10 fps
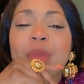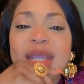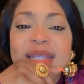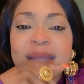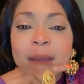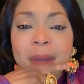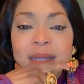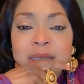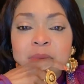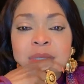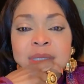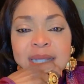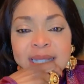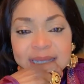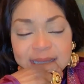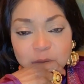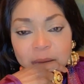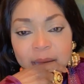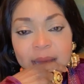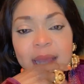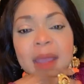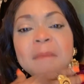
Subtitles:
pained about Dele Giwa?